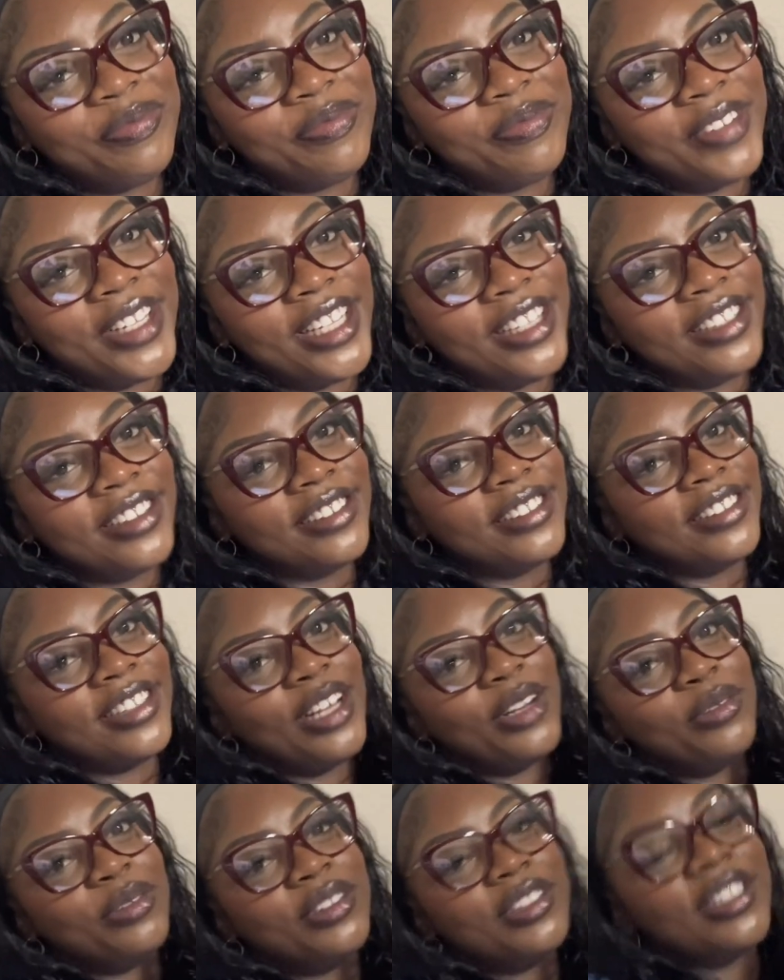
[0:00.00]
because
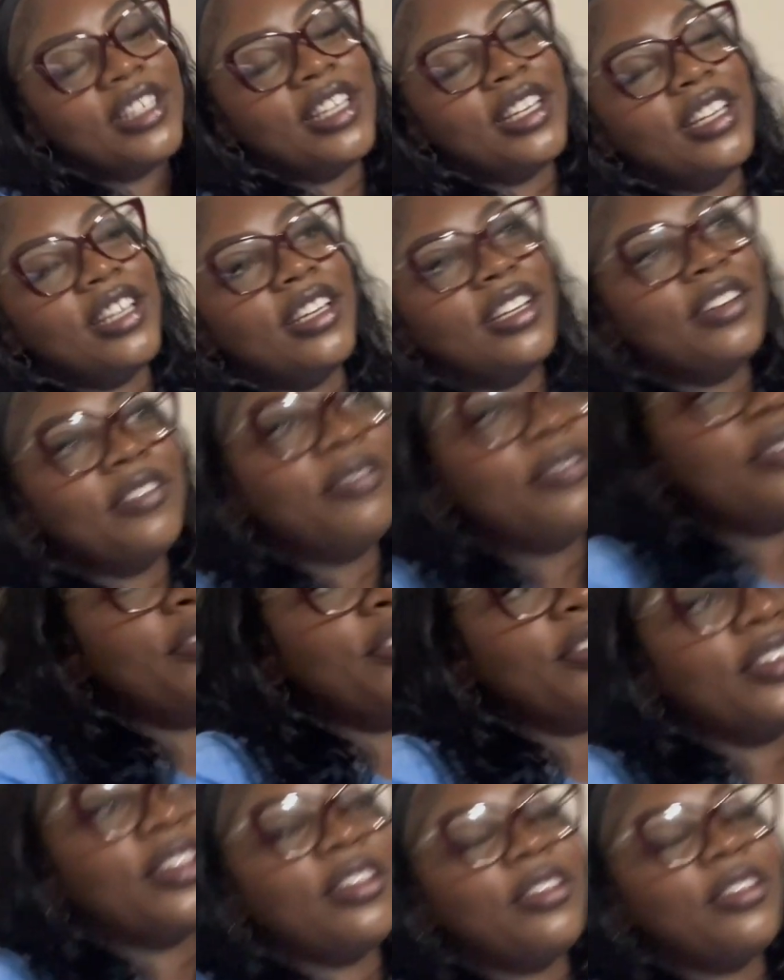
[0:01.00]
y'all will see it for